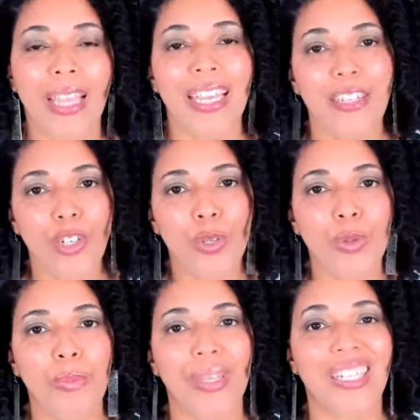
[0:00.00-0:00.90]

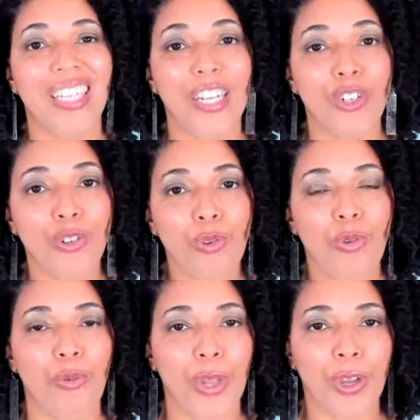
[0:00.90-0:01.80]
into potential
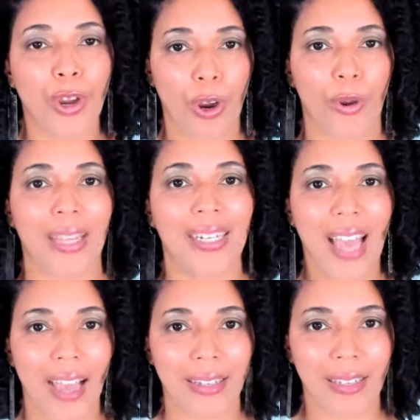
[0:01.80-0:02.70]
reoccurring
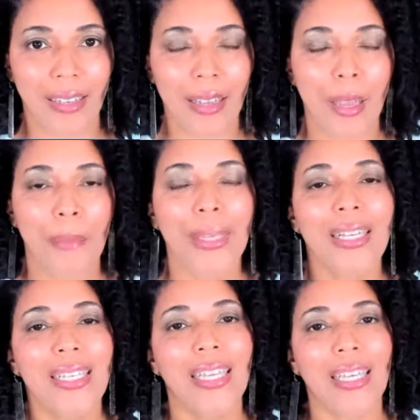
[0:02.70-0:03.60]
tasks.
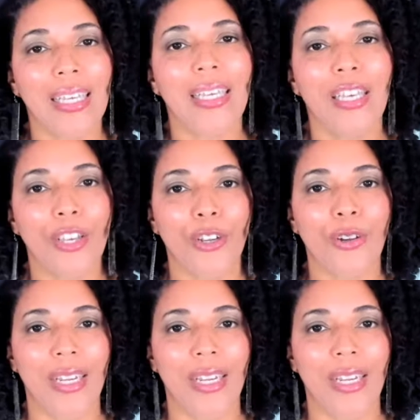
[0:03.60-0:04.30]
Because the key here